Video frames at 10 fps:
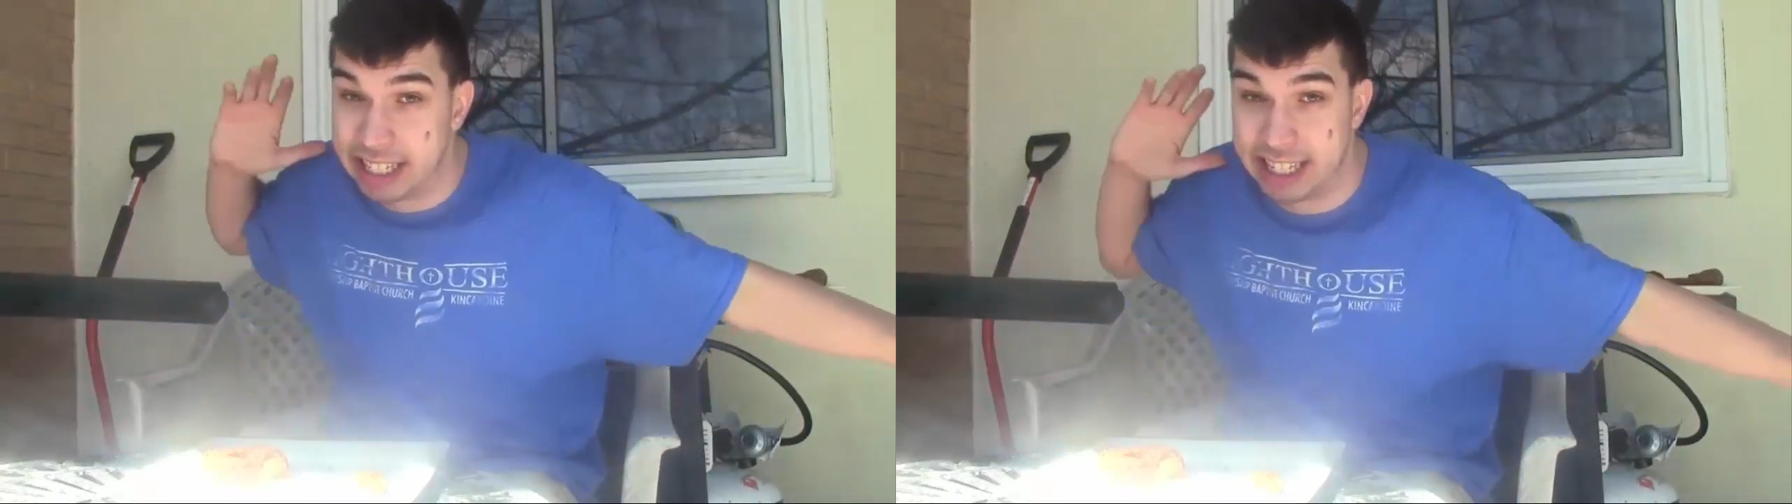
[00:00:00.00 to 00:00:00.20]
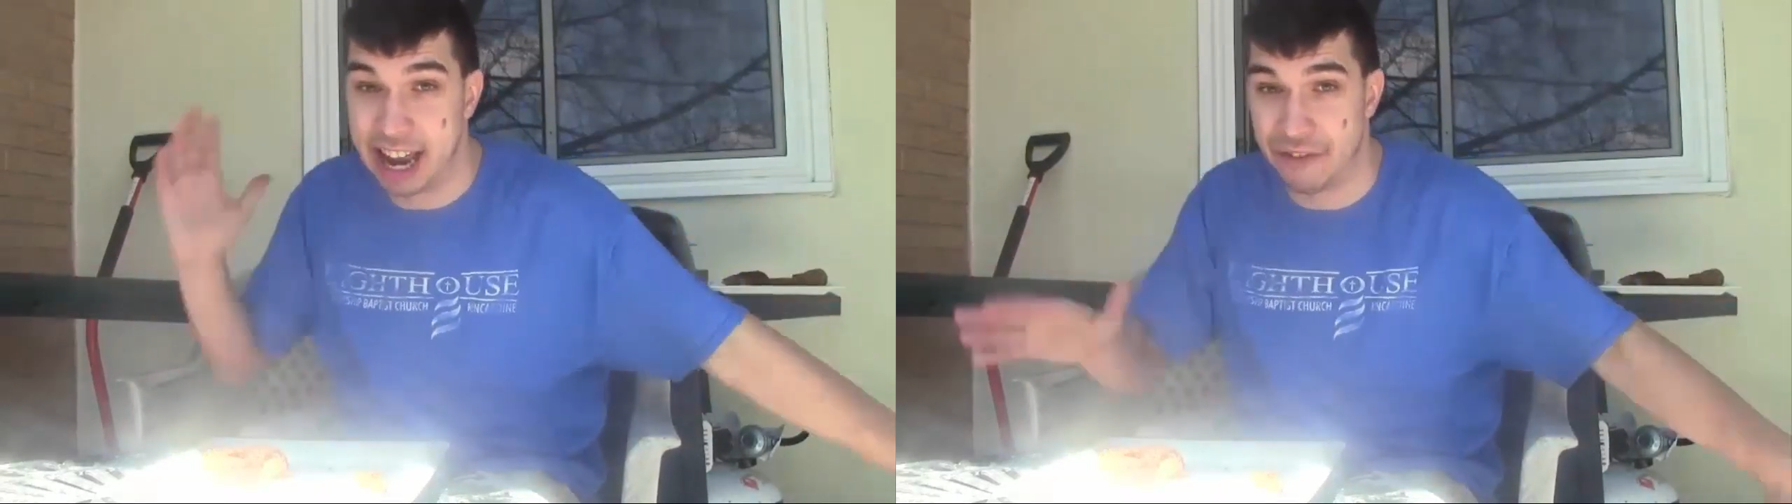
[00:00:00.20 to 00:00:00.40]

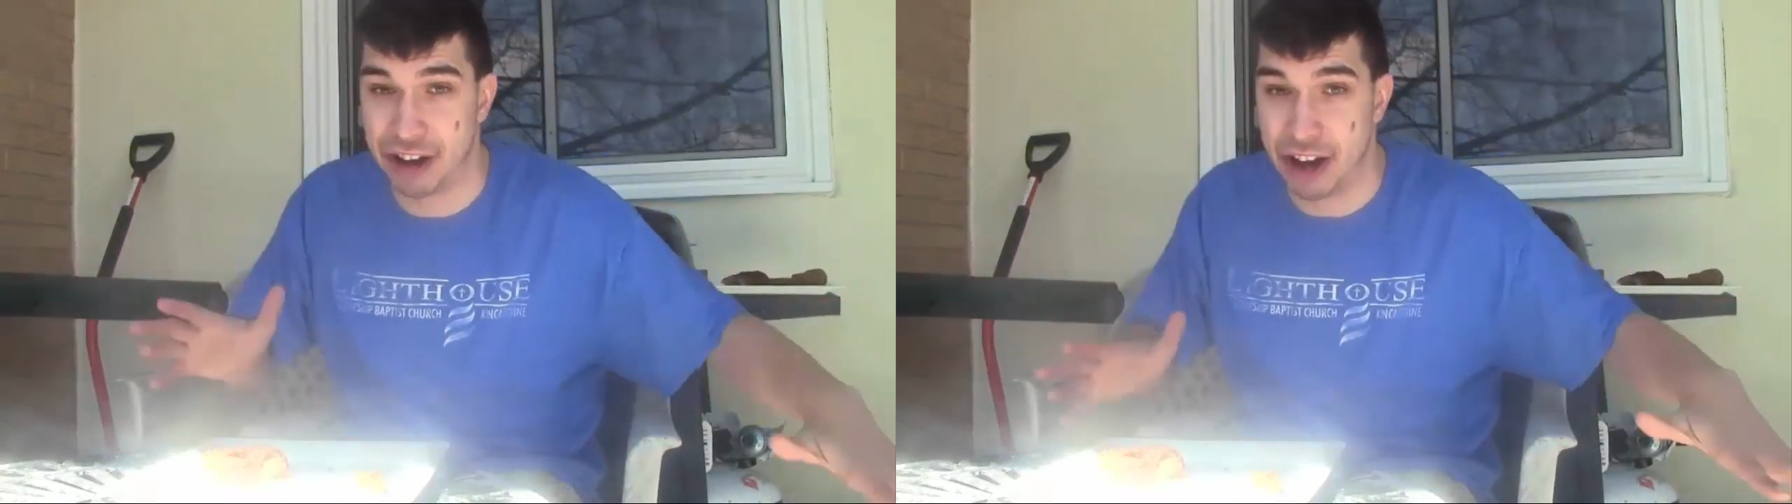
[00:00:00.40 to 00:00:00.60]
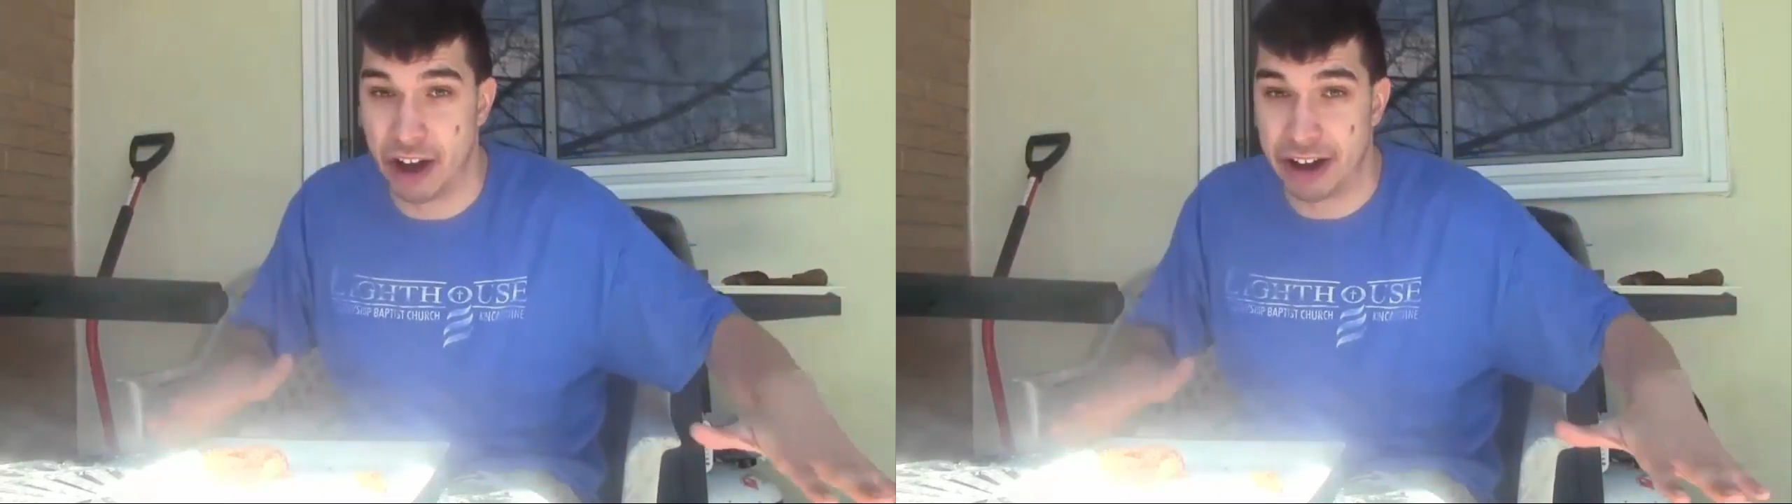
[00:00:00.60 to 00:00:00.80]

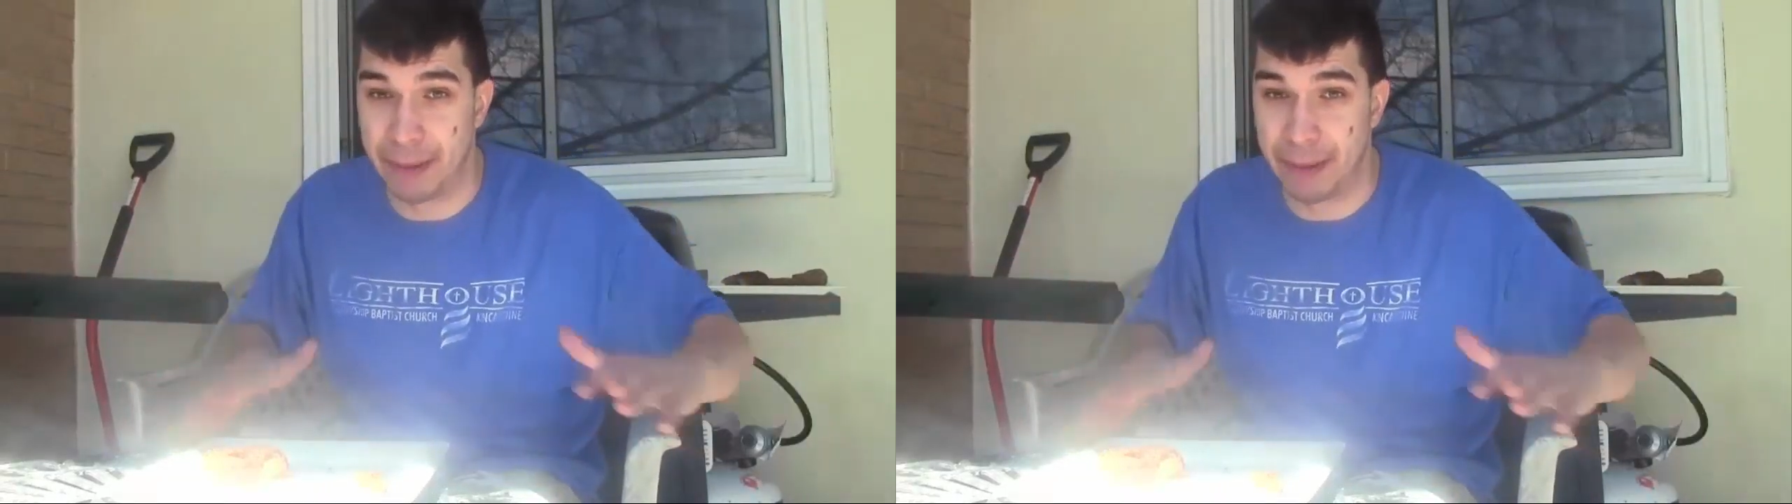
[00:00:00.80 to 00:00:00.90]
Definitely not.